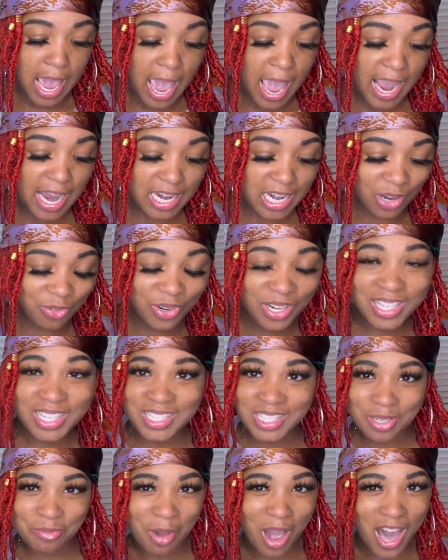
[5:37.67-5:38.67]
And I want to get
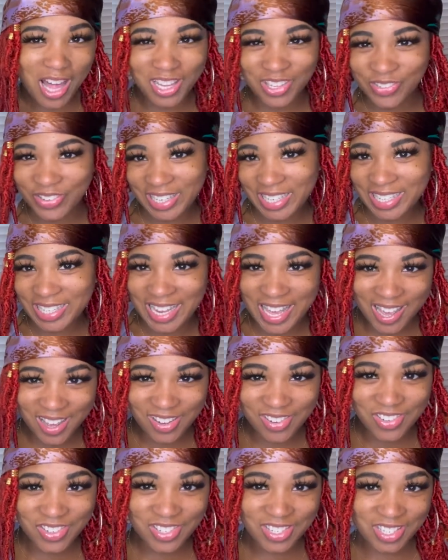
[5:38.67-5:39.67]
some Halloween nails.